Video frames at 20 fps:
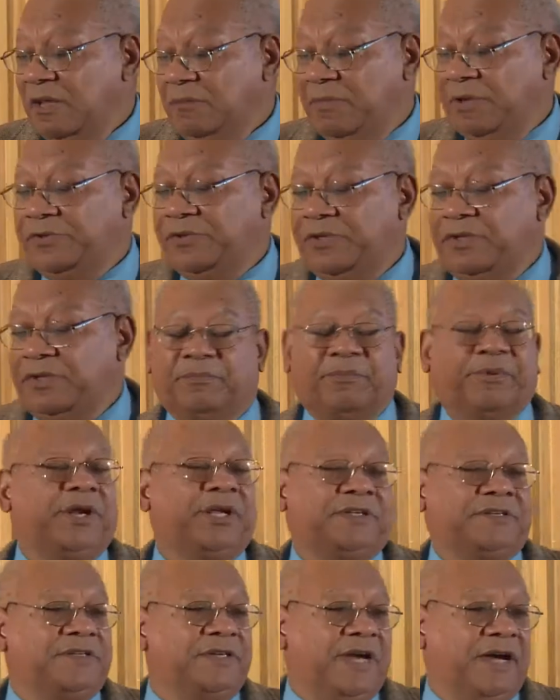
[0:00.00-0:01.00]
But
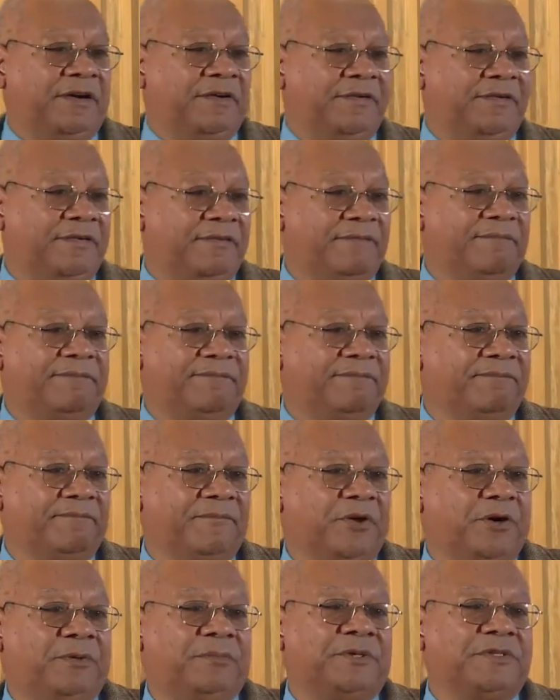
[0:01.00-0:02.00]
breaks down
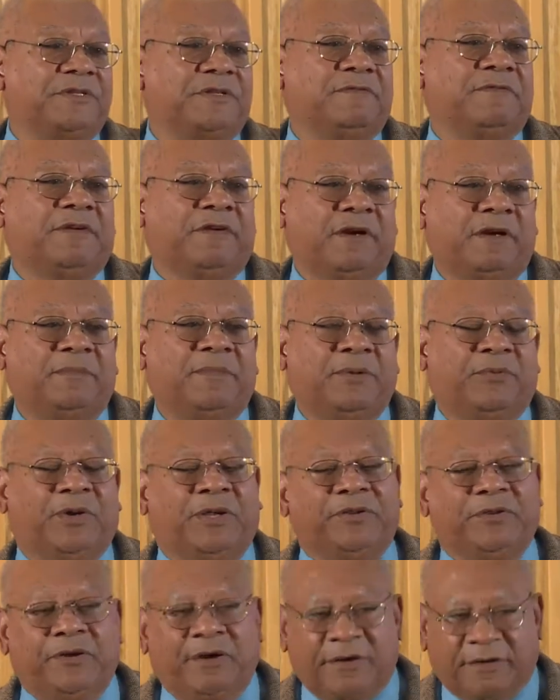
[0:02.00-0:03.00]
almost invariably
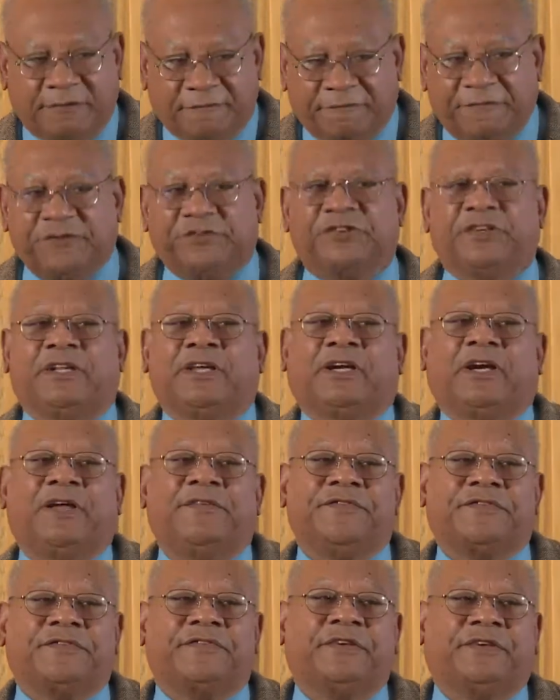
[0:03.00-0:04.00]
when you artificially
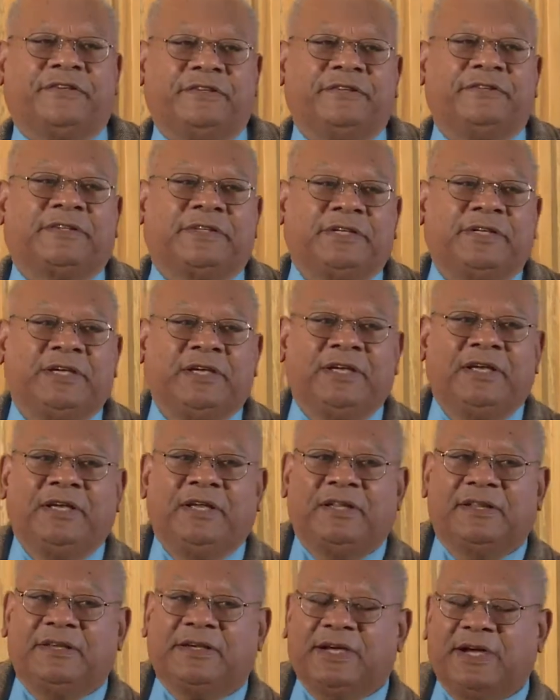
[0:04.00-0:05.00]
constitute
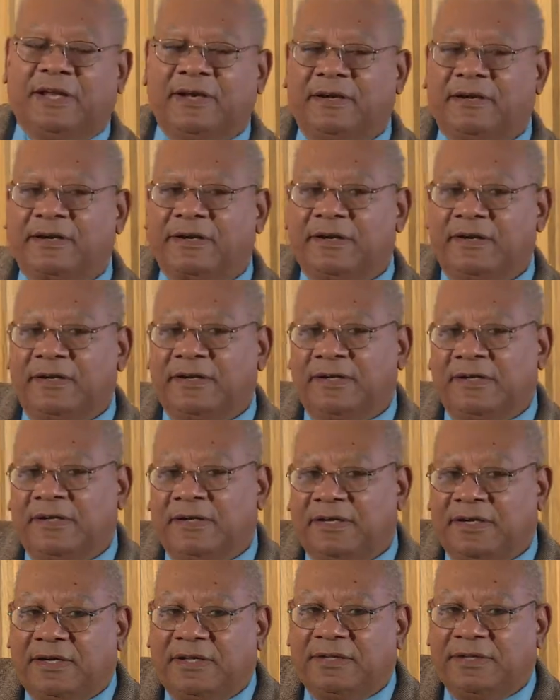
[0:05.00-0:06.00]
the color
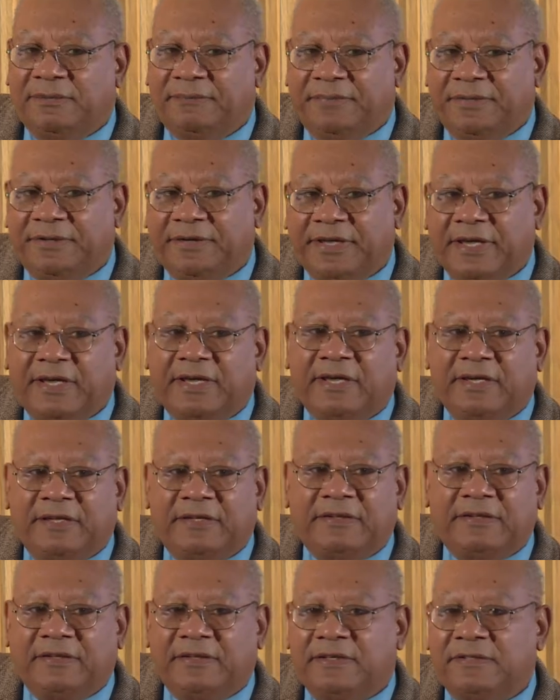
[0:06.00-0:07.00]
and the bouquet
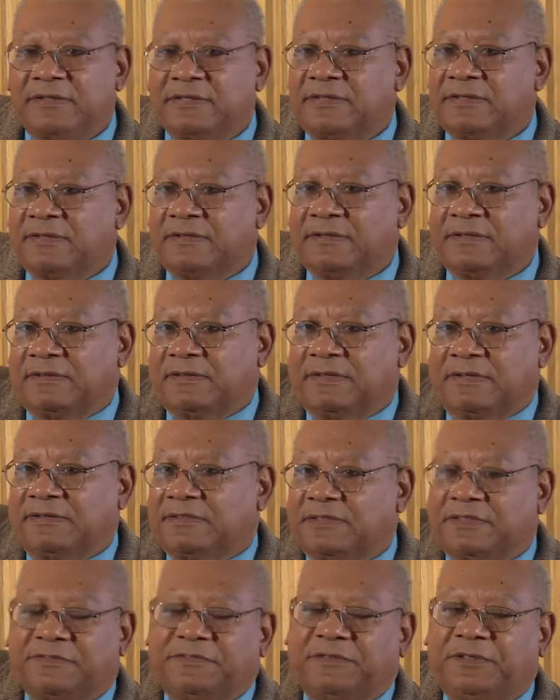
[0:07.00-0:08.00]
and things, they
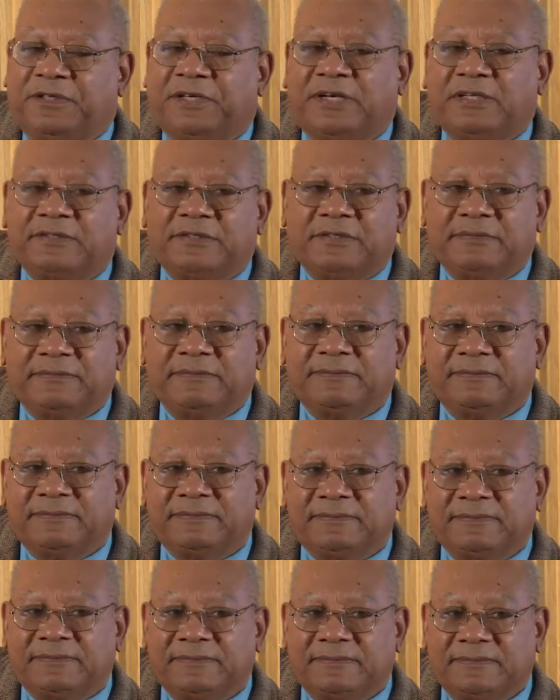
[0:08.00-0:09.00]
just fall out.
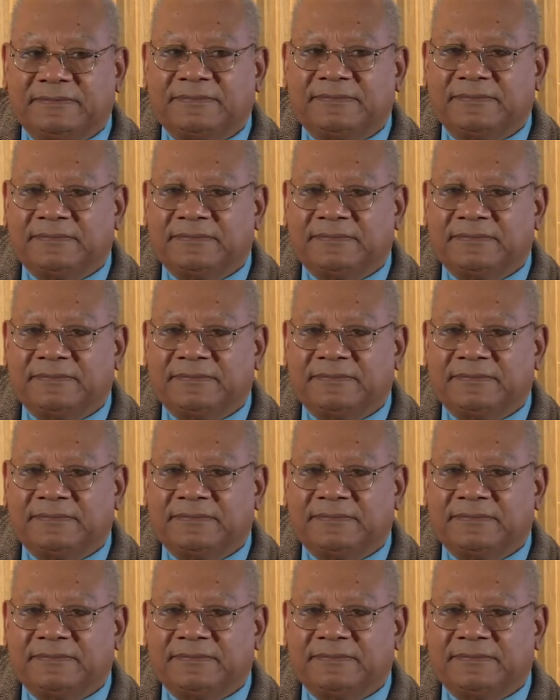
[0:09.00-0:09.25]
Mm.